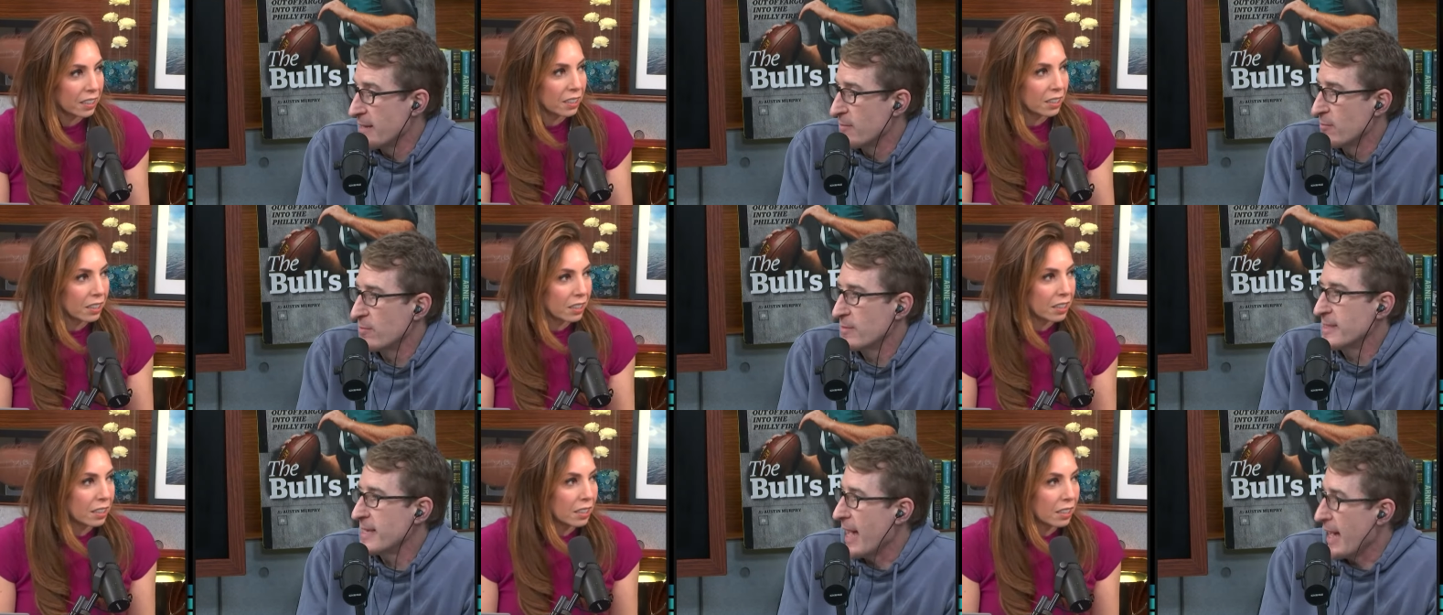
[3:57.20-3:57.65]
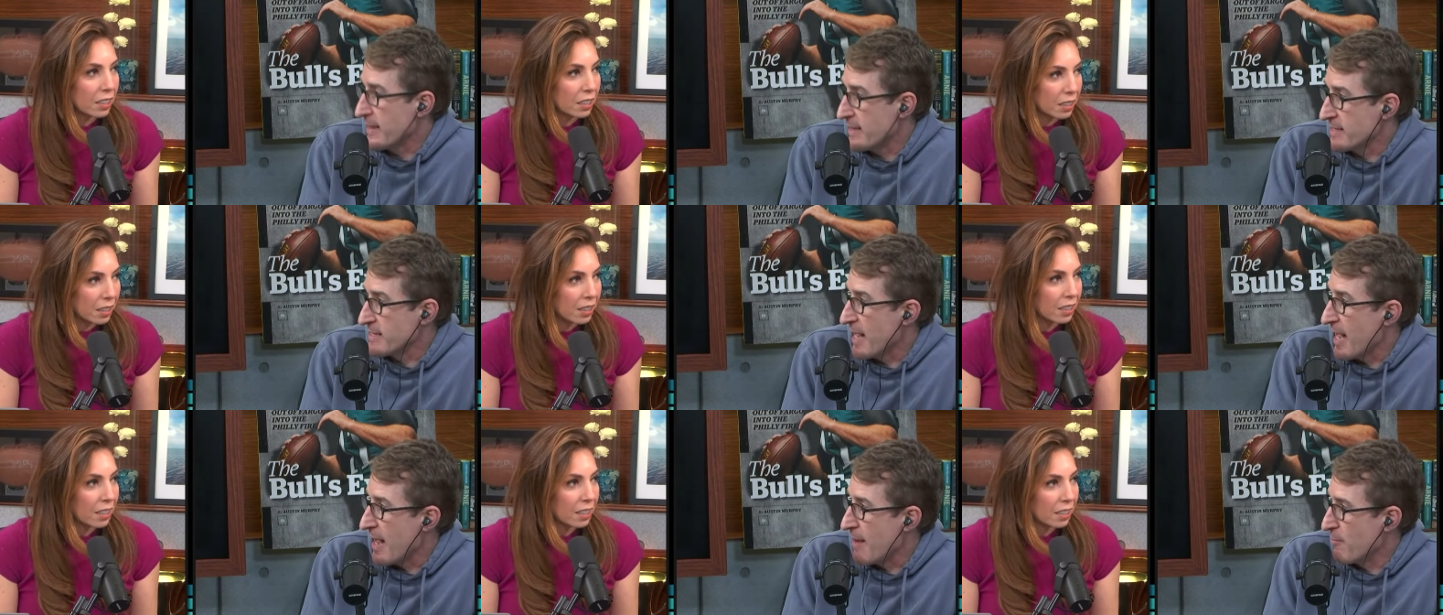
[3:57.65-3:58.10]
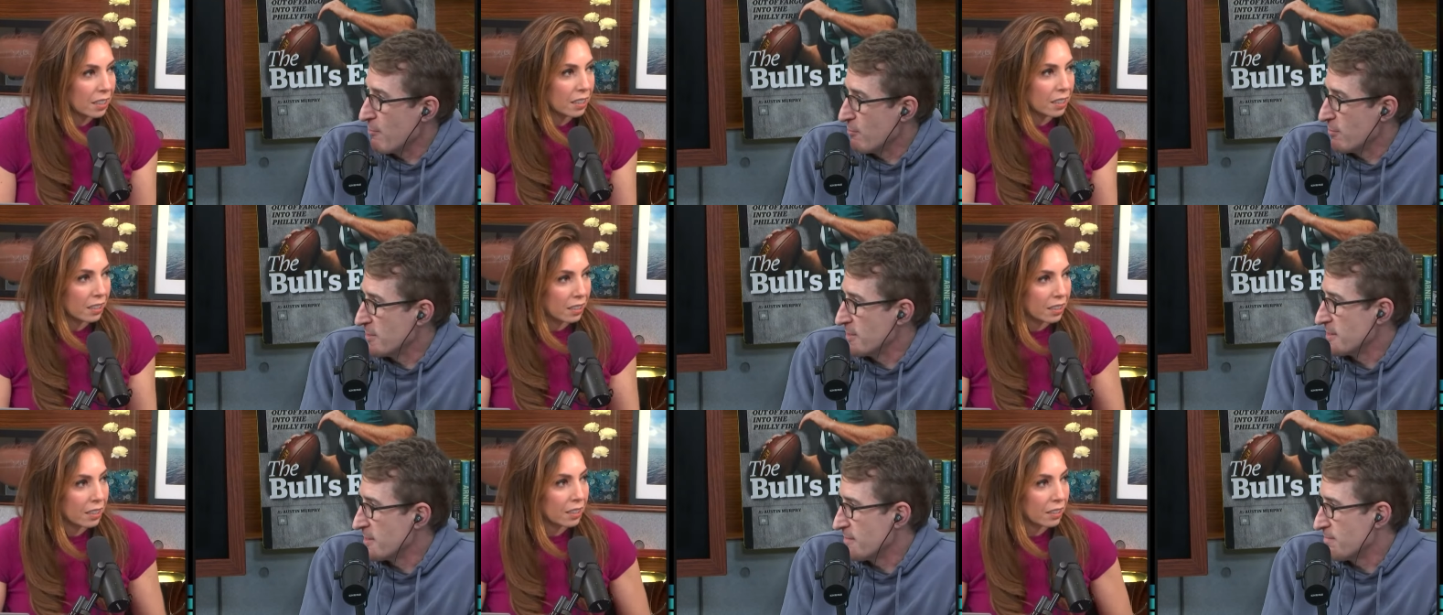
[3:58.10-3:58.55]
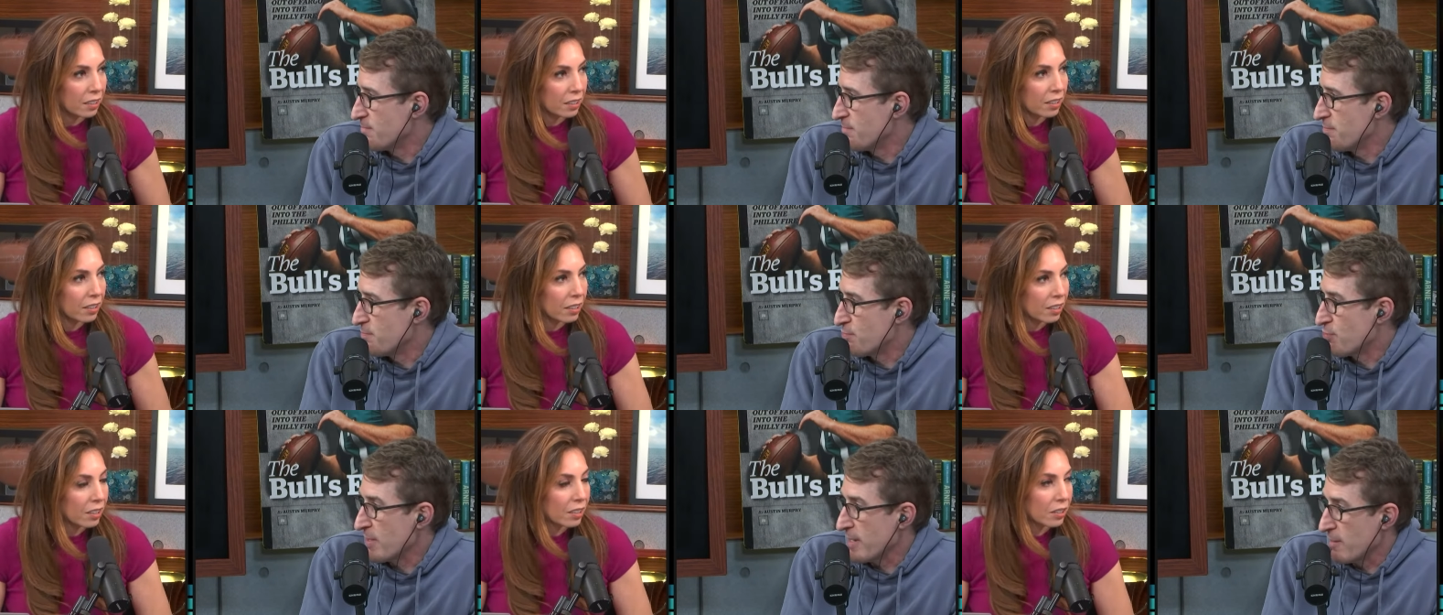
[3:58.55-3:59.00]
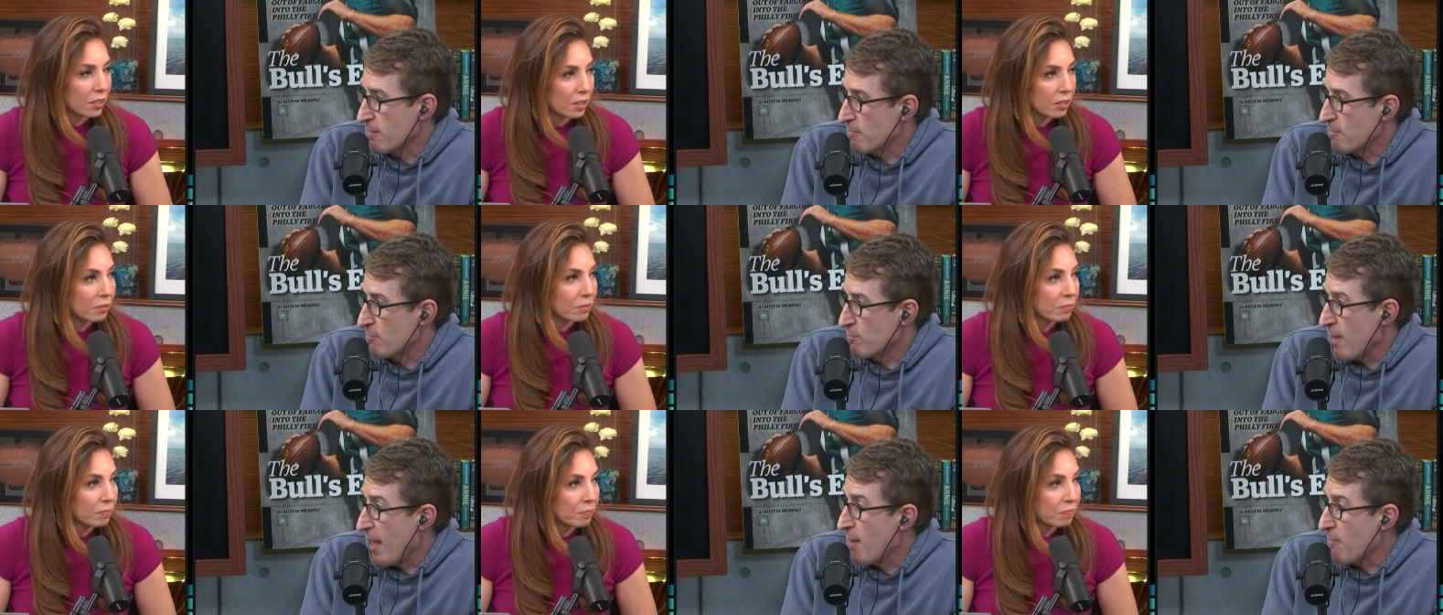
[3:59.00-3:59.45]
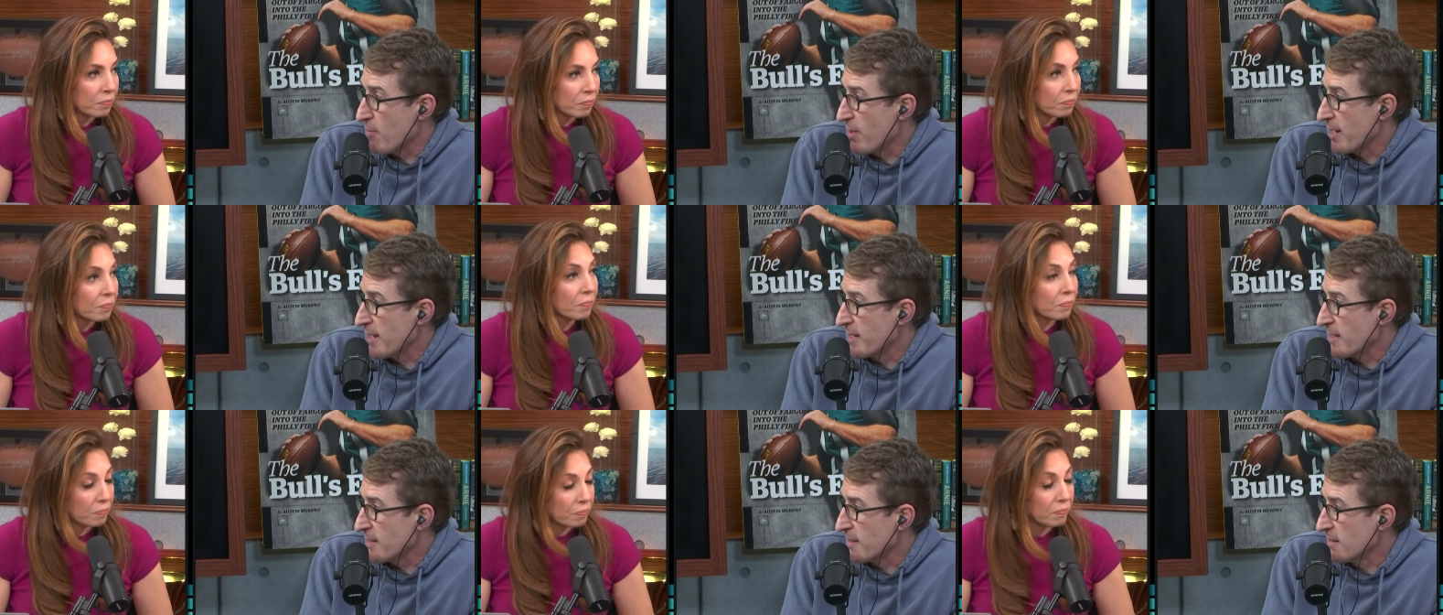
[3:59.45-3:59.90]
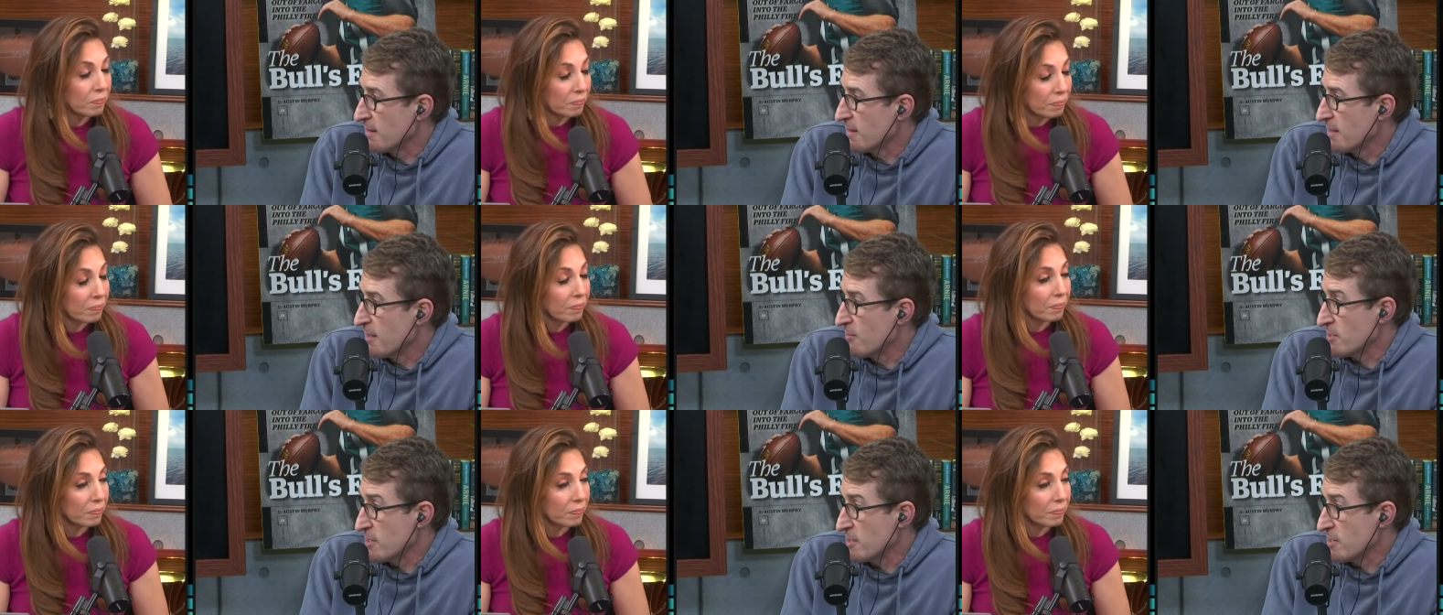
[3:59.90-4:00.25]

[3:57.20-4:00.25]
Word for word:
Speaker 1: ninety, yeah, at the time it was... pretty groundbreaking. It